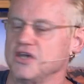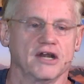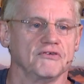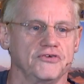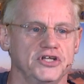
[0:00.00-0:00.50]

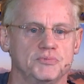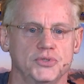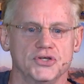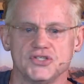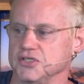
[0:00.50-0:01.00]
title for each
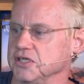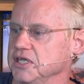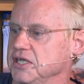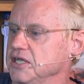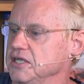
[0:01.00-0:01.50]
person.
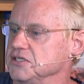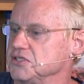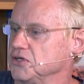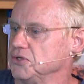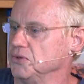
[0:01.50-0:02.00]

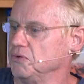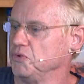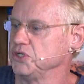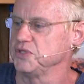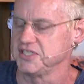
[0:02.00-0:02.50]
So
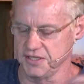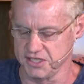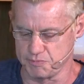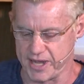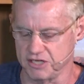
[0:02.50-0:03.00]
once we send
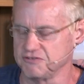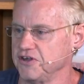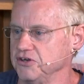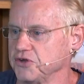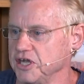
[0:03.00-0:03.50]
this back to
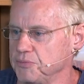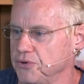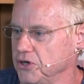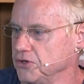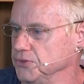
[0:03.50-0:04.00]
Final Cut
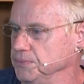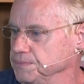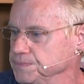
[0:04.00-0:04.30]
Pro,